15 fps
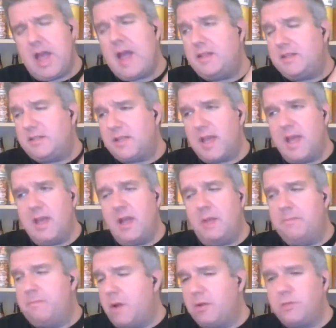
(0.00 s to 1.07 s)
I'd say
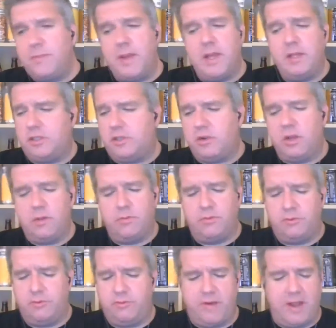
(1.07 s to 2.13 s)
most beers, just drink
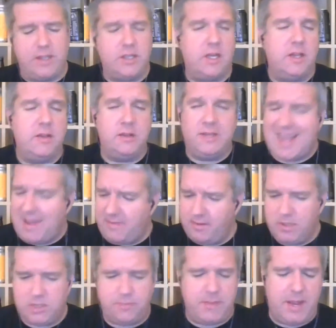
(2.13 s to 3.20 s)
them fresh, and
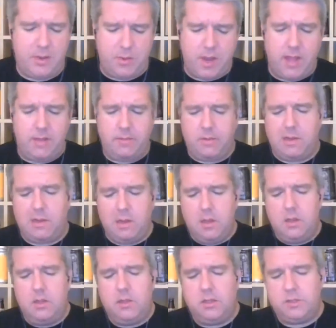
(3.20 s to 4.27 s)
definitely Speedway.
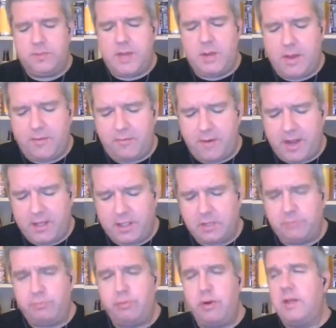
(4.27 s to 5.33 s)
Speedway Fresh
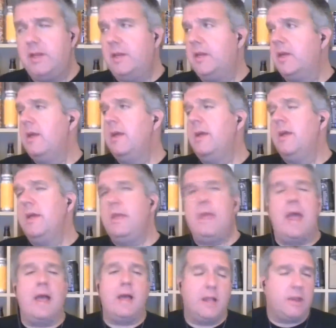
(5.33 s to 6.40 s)
is brilliant.
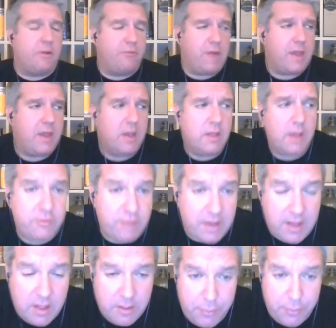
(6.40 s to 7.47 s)
Yeah, I drank it. I
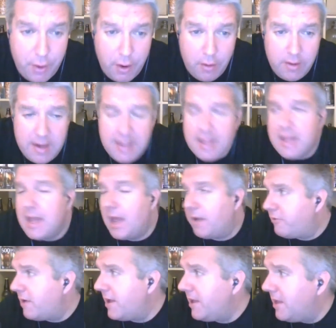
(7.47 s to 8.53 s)
drank it at the brewery.
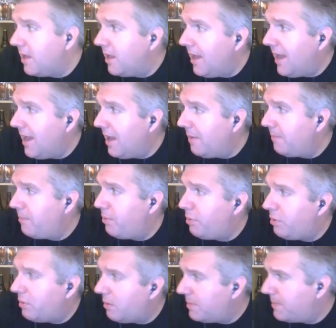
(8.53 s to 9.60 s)
I drank it at
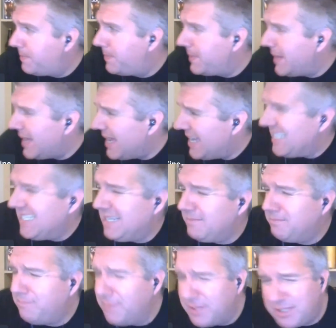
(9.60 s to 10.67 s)
prob.
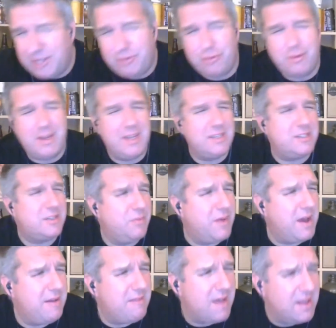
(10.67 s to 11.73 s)
I must have drunk it
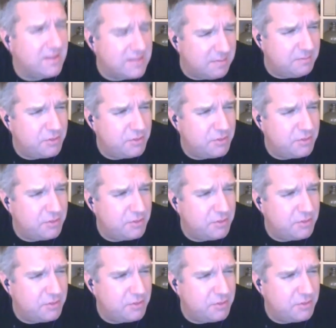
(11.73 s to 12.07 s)
somewhere else.